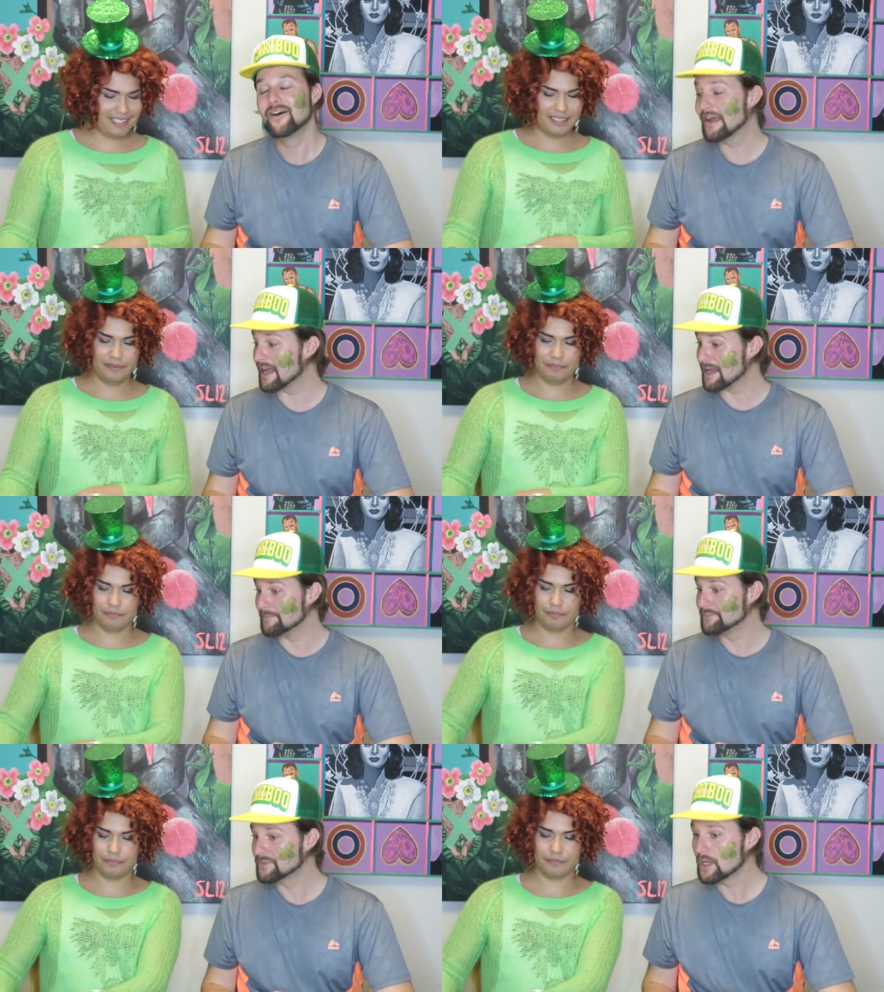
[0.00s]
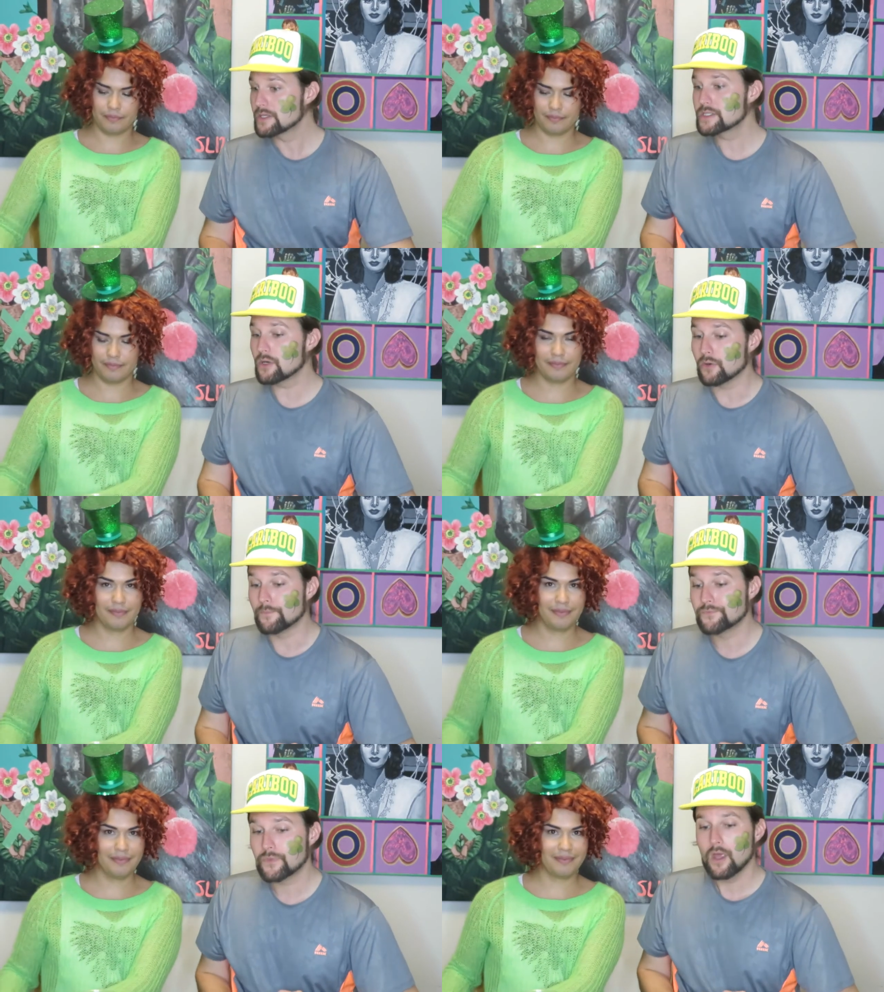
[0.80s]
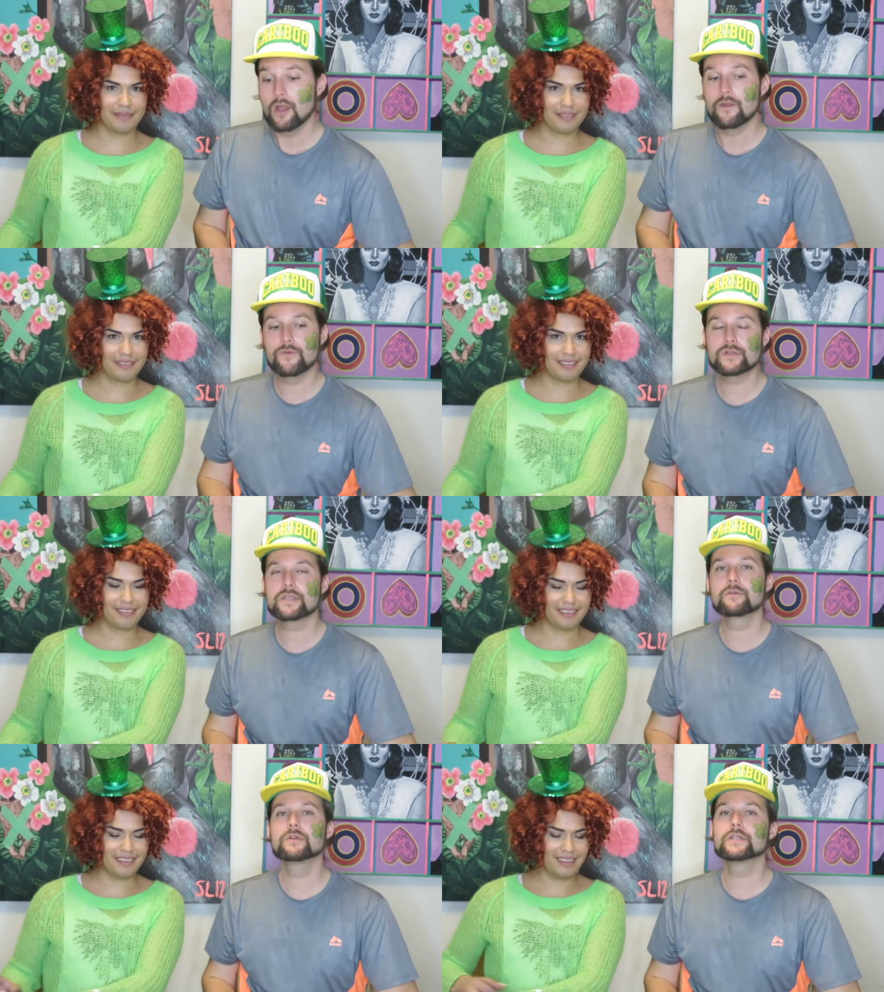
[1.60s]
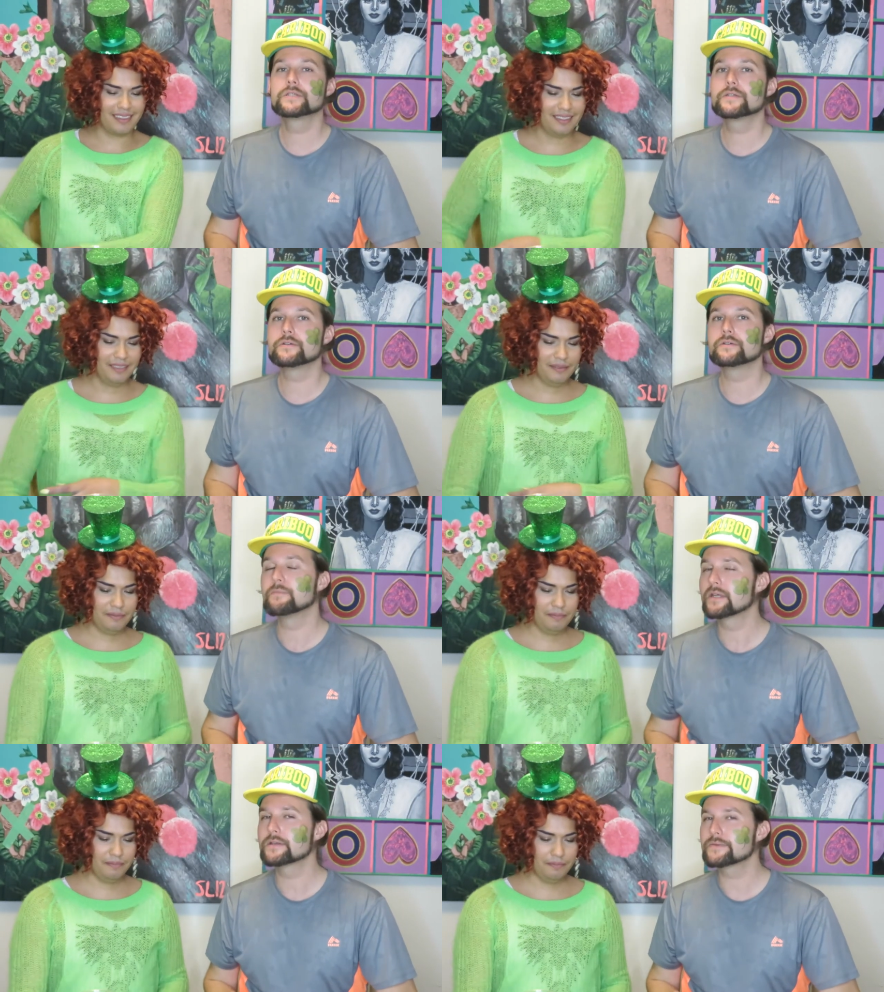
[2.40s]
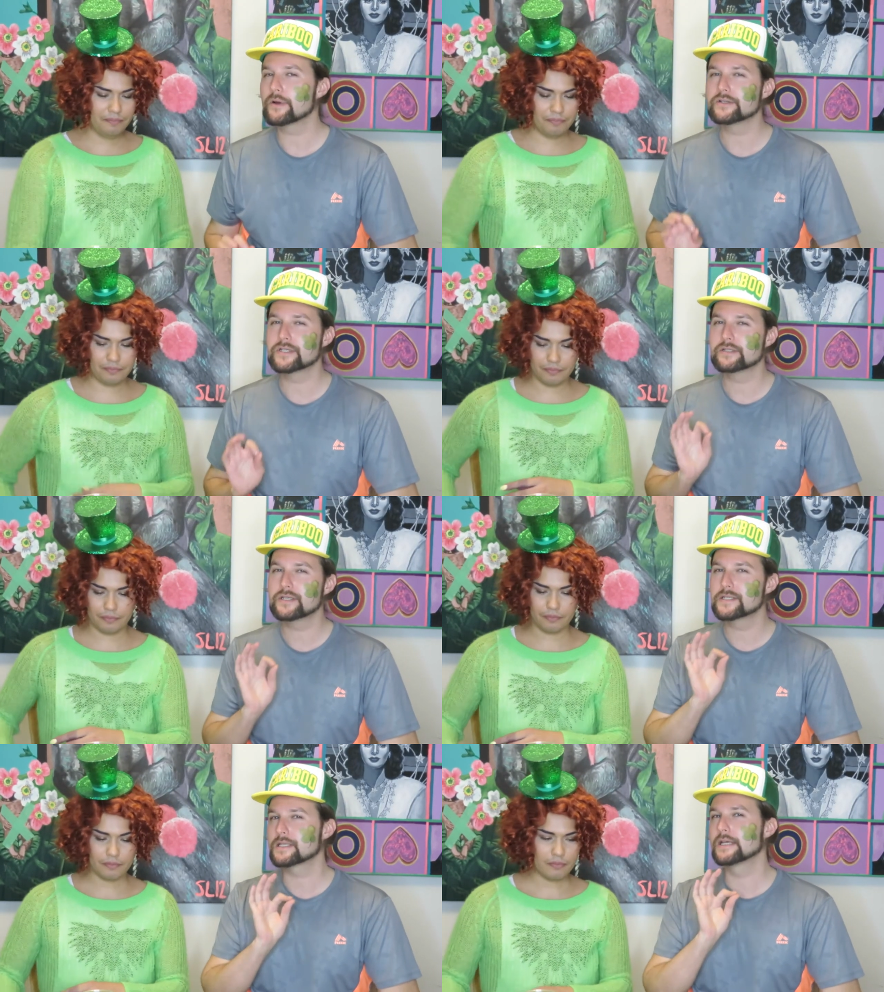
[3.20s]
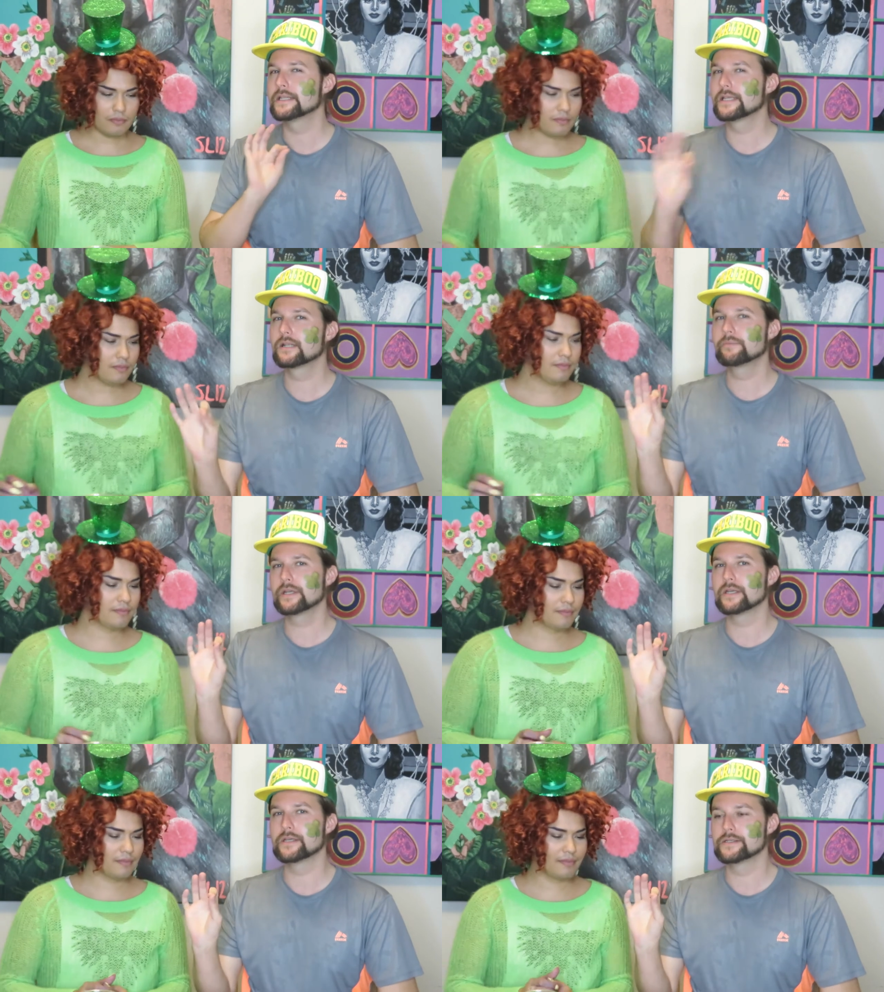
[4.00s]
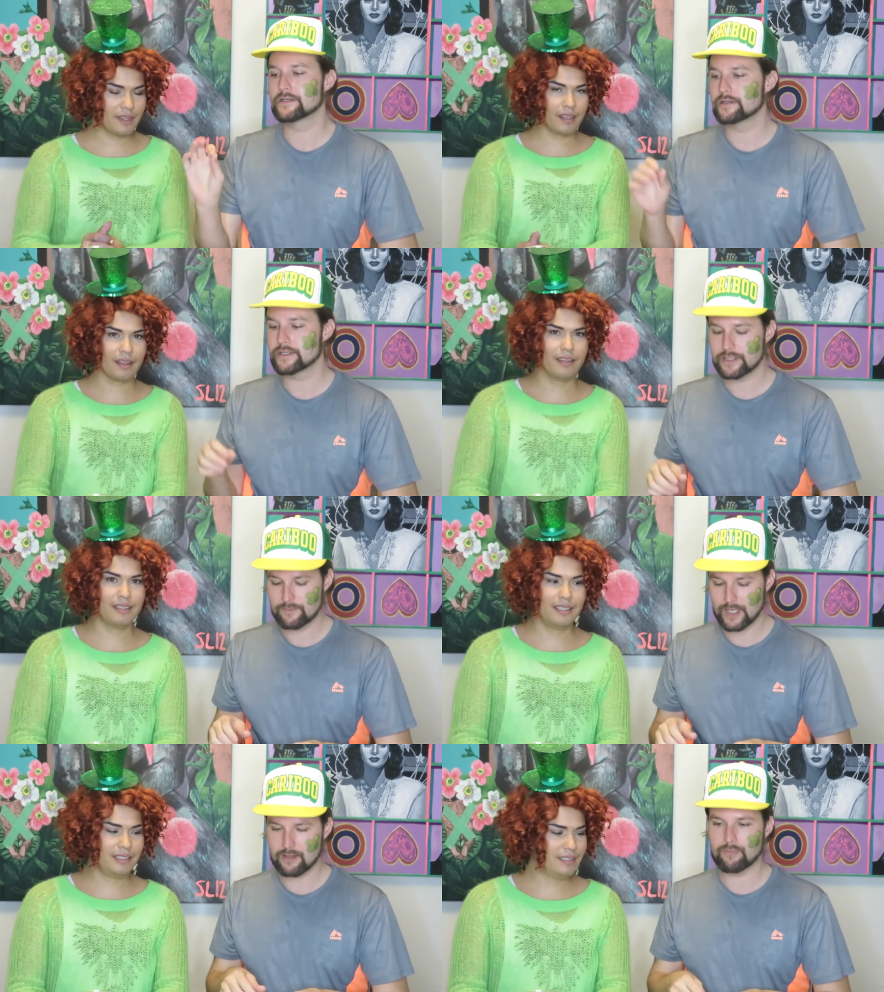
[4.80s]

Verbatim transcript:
Speaker 1: Okay, so the first thing we need to do to make this project just a little bit easier is to make a